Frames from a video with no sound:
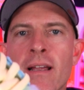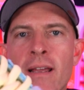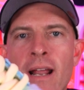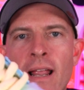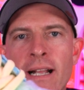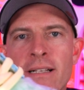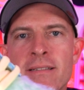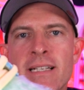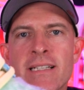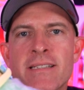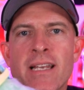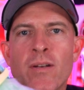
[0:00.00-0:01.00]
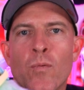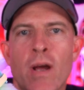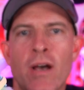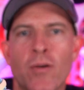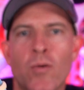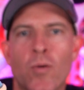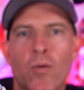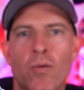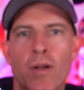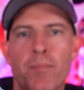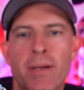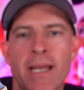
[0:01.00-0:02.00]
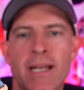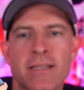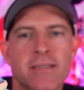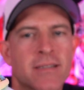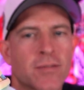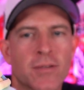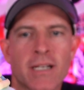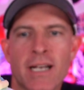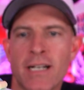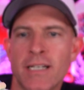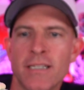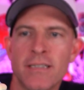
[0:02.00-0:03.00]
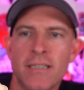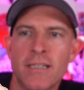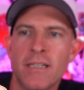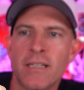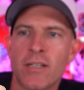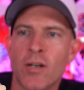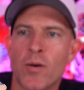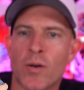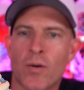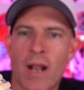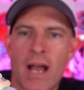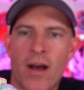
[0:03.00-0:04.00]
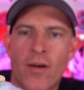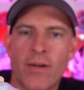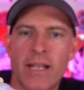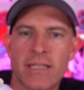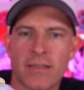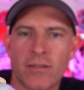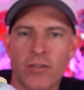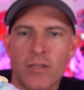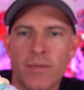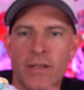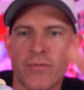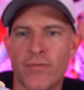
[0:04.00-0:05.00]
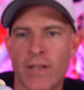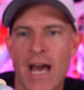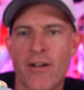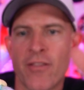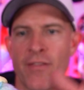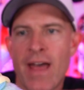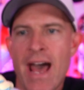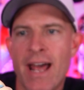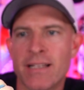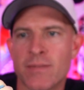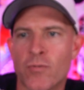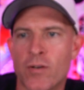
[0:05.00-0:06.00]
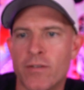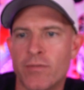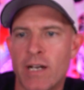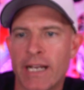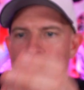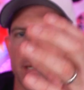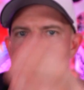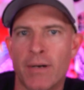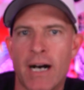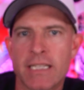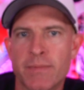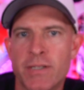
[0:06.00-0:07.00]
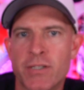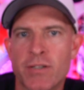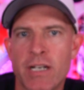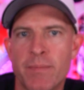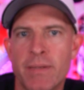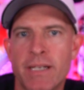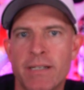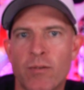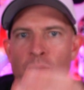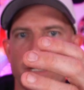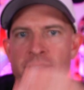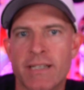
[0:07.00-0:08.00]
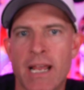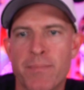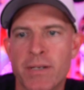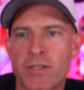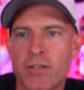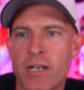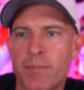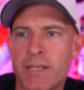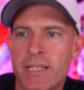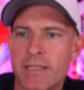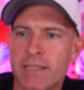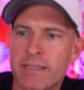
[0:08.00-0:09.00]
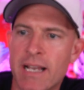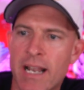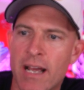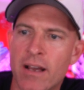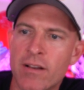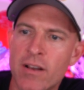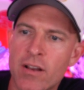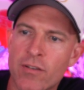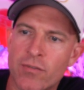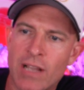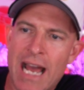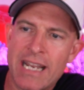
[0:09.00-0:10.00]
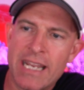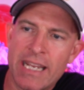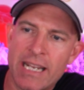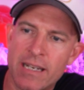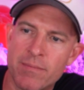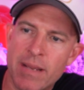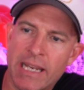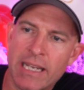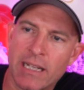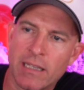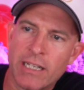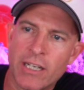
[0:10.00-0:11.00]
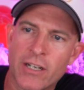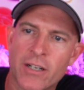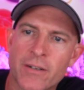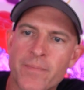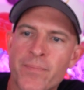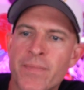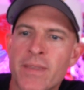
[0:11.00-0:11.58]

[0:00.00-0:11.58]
kind of like the 16 whale corduroy pants that were kind of going around. It's a little bit flatter than that. It's more of like an embossment treatment or a stamping treatment. It's kind of flattening it and making it linear.